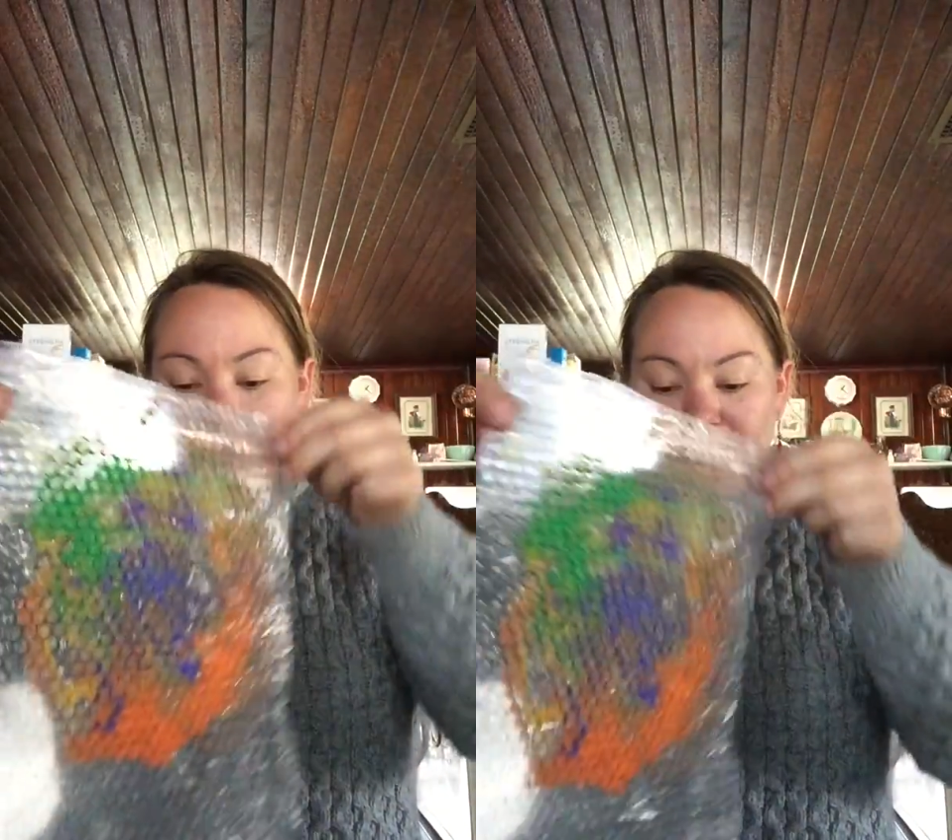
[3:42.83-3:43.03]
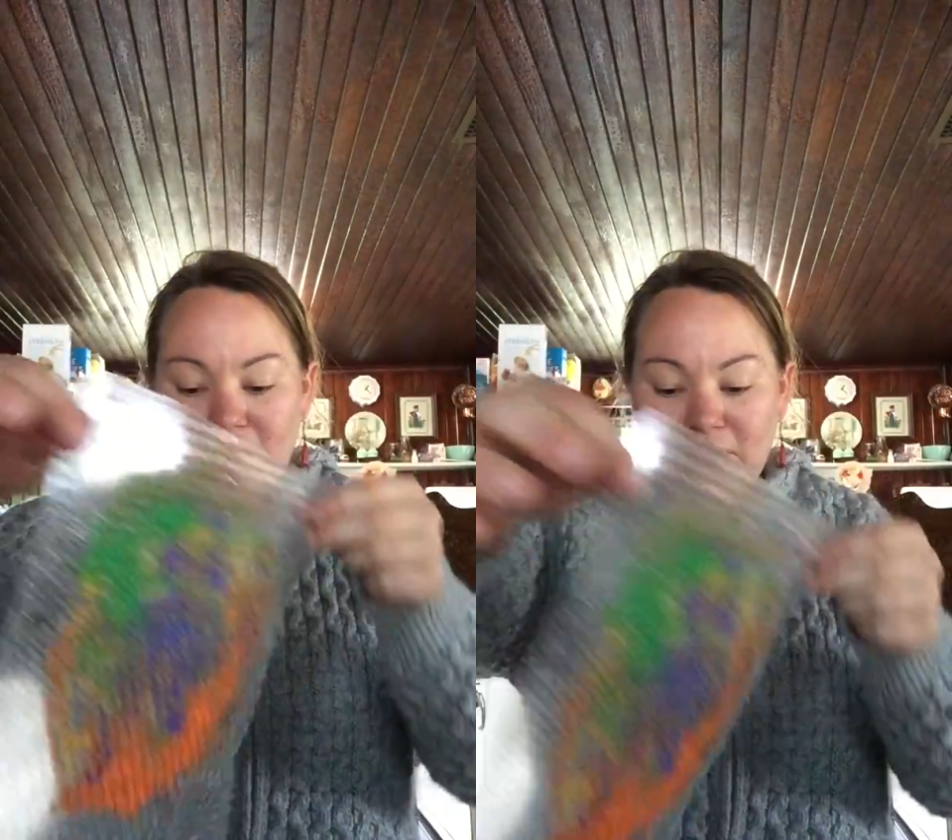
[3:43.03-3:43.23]

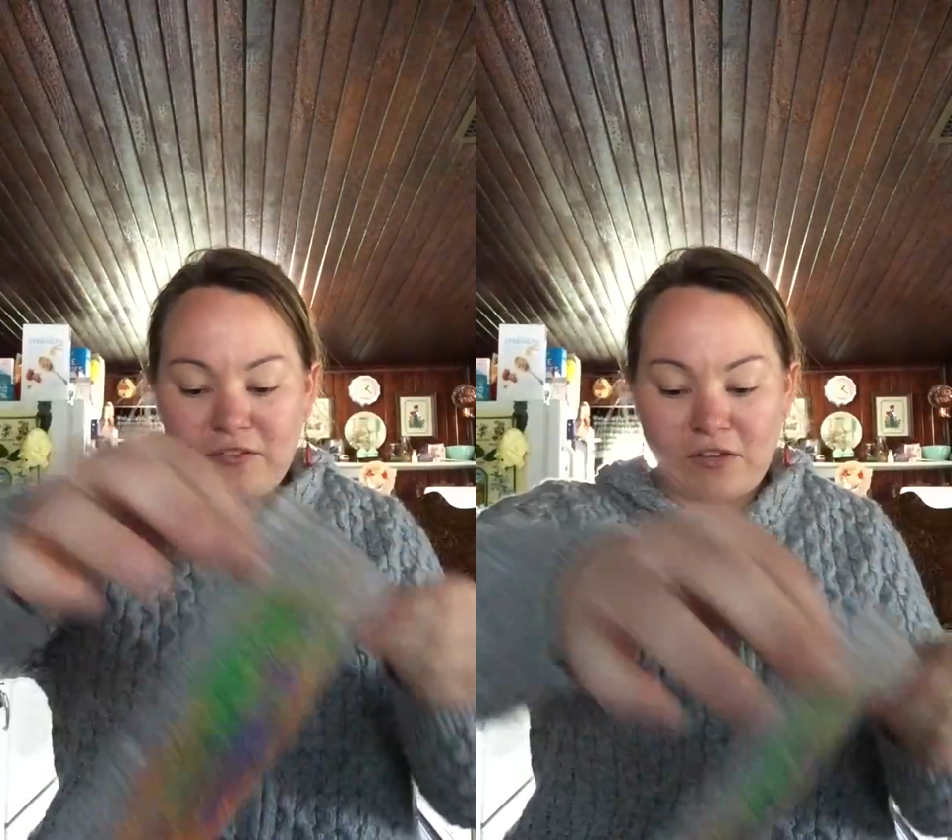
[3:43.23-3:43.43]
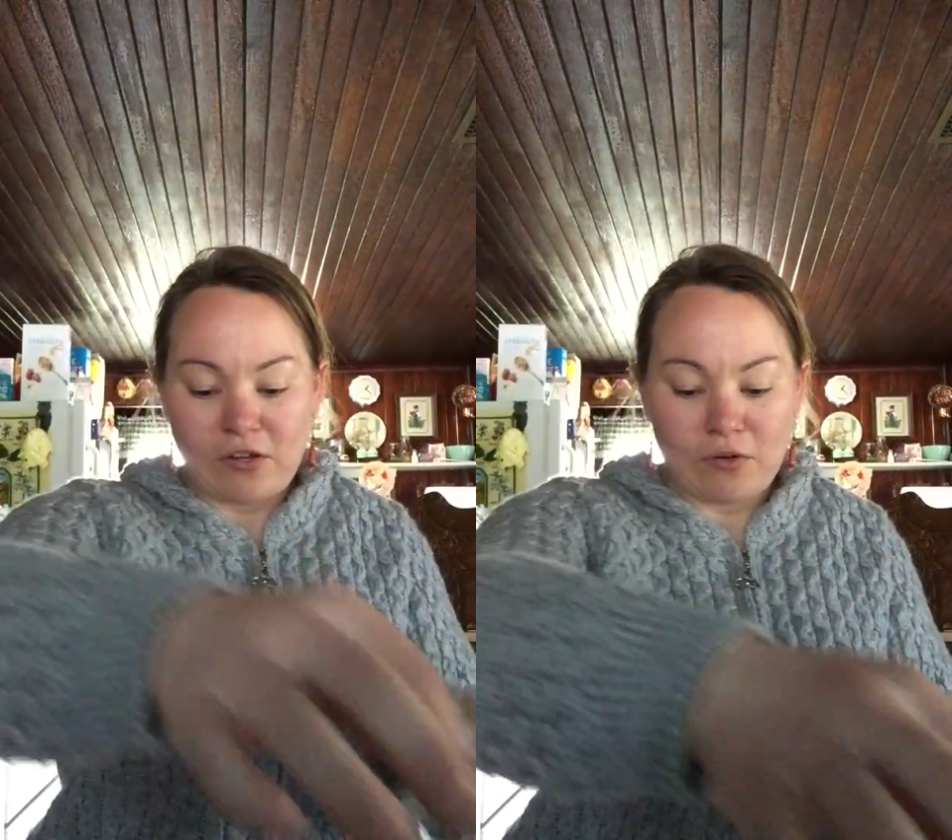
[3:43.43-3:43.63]
like
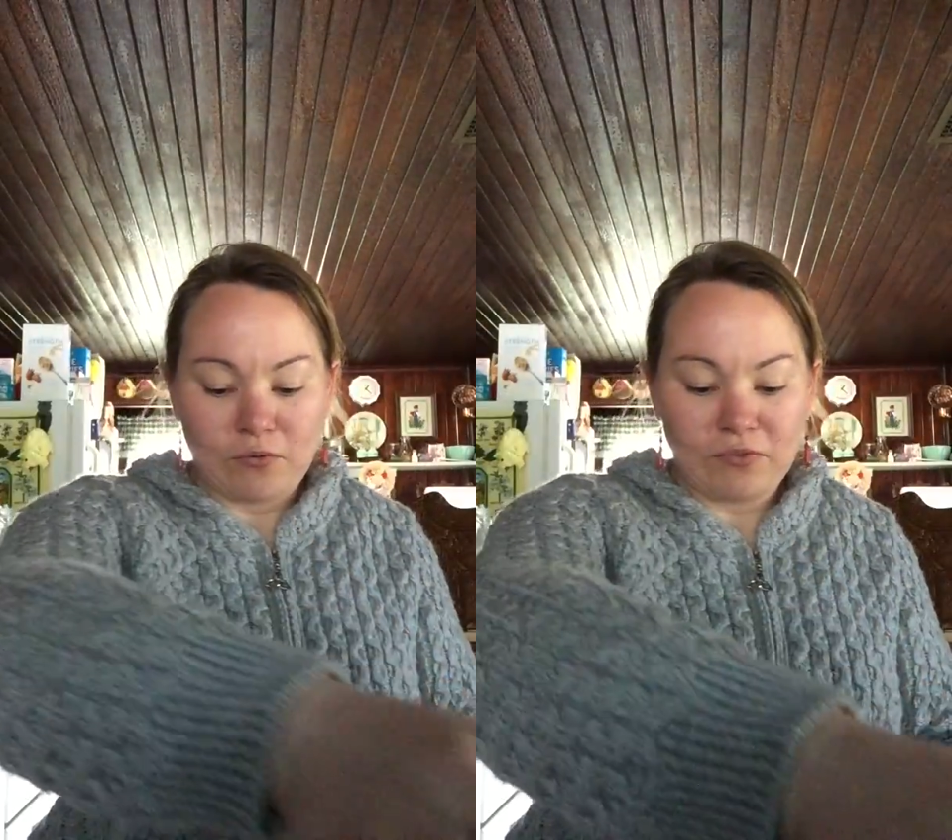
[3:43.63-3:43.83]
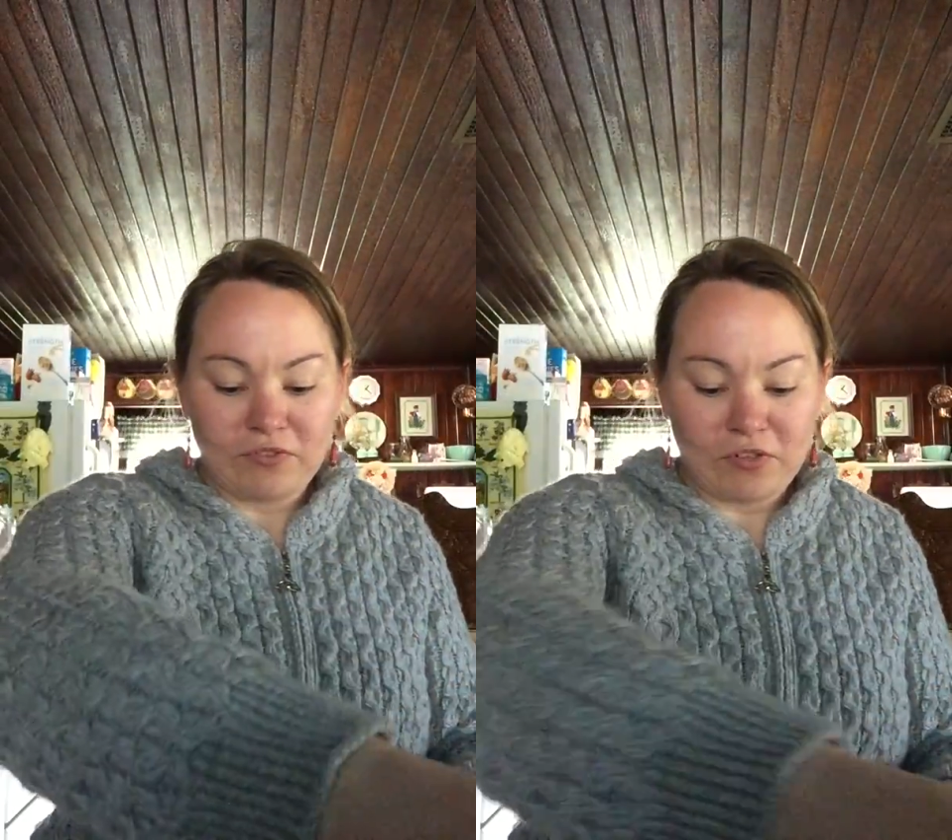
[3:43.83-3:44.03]

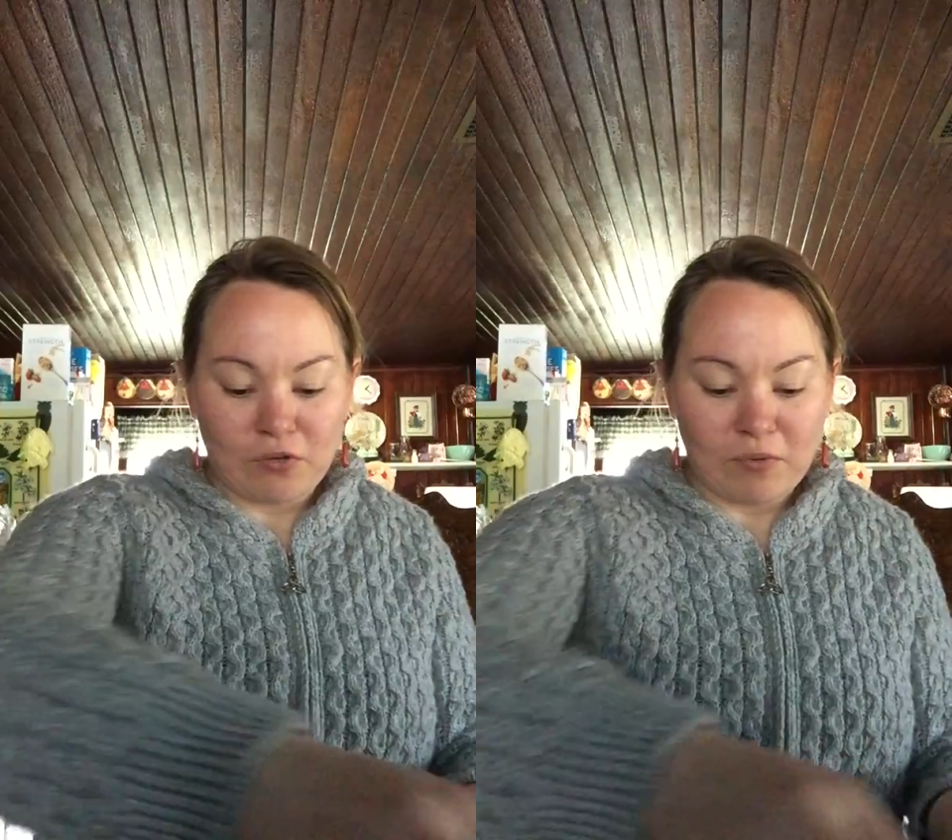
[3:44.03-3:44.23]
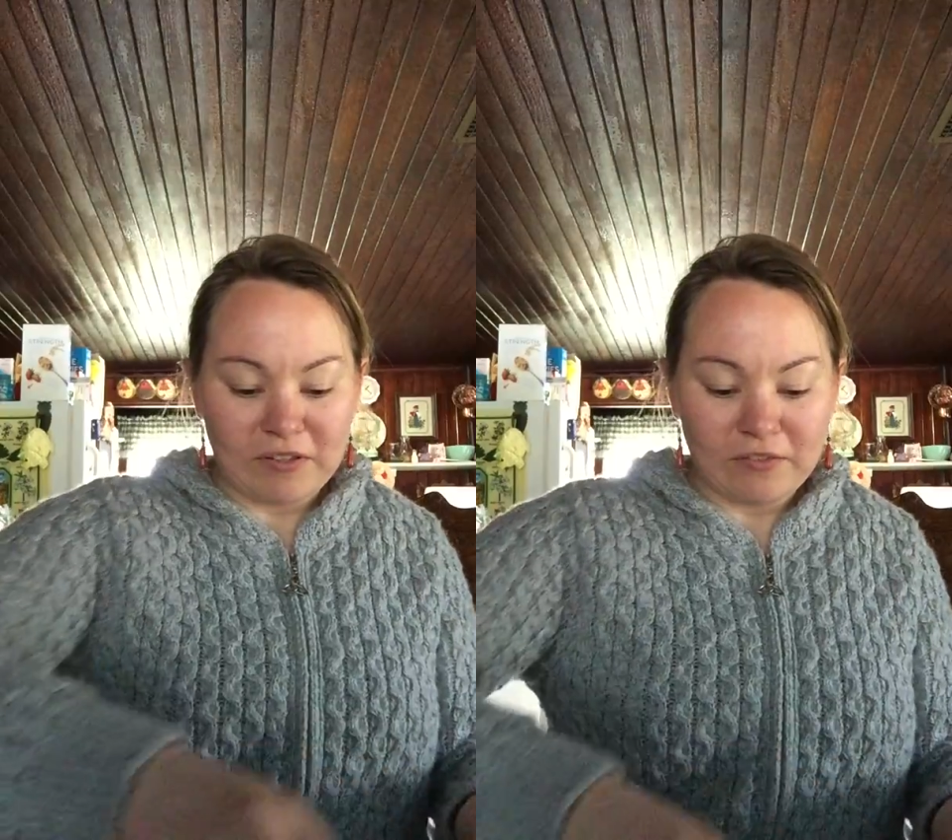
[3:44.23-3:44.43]
so.
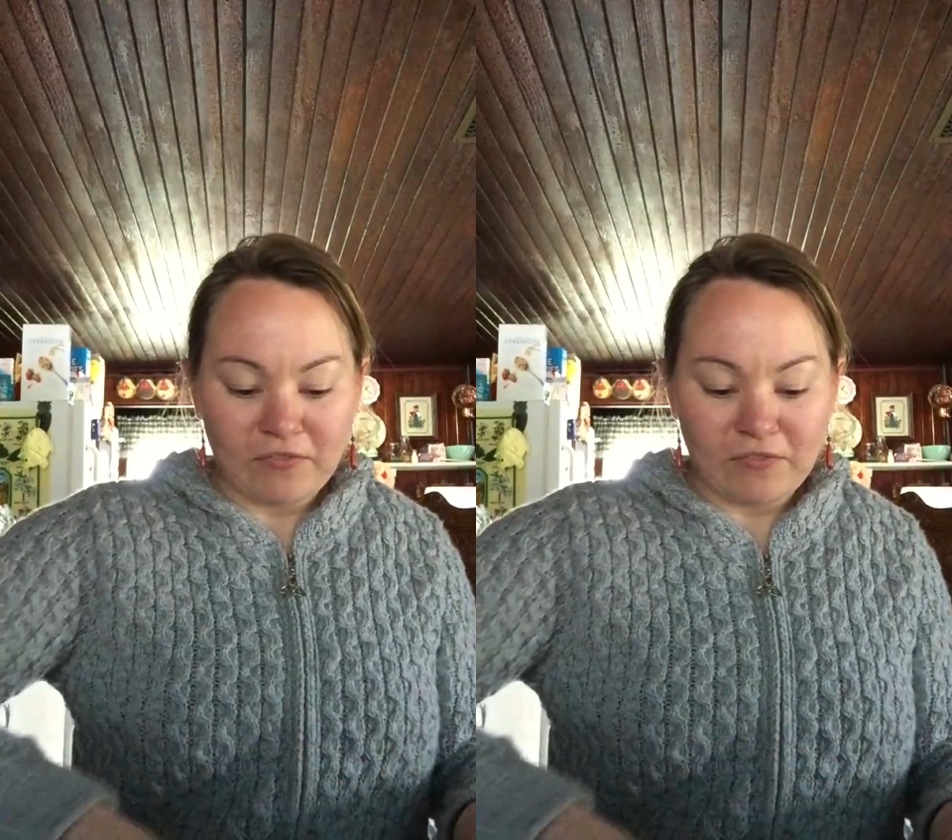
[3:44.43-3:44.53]
So what's